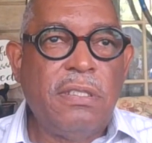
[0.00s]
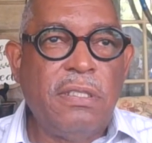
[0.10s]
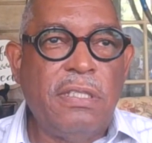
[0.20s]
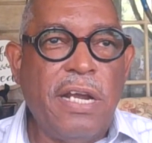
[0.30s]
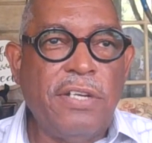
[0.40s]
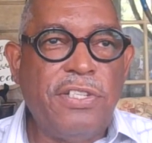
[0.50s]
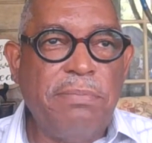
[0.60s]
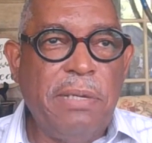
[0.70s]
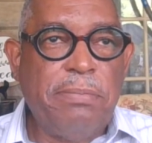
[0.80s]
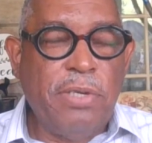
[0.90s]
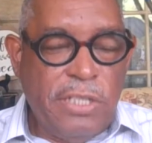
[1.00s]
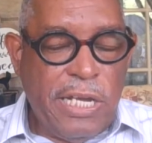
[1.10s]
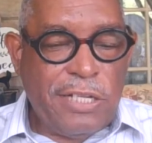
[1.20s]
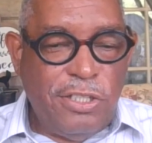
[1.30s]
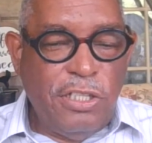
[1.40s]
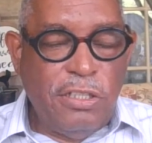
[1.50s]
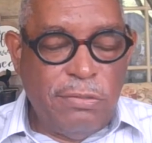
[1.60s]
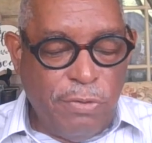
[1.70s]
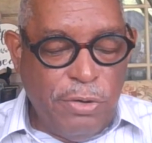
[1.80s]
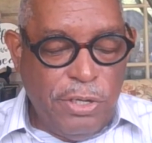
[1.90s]
There should be
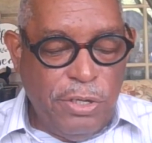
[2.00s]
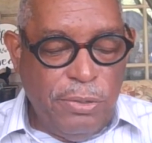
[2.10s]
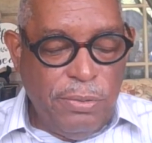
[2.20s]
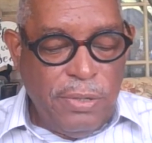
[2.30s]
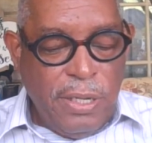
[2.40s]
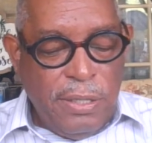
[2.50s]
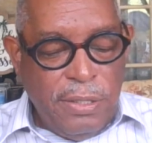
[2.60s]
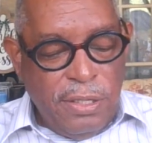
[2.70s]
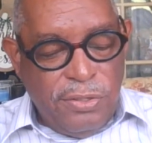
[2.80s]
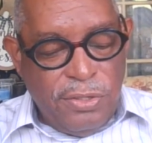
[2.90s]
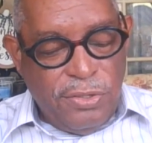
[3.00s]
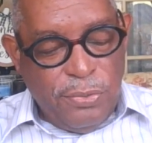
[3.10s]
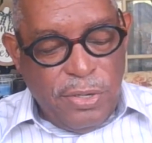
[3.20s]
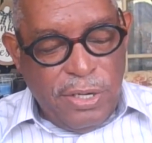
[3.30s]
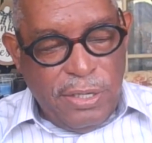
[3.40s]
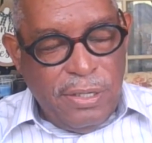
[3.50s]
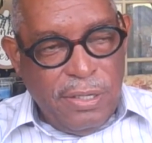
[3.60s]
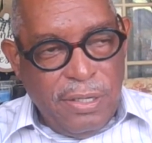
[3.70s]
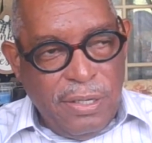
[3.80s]
protections for you. This is the one,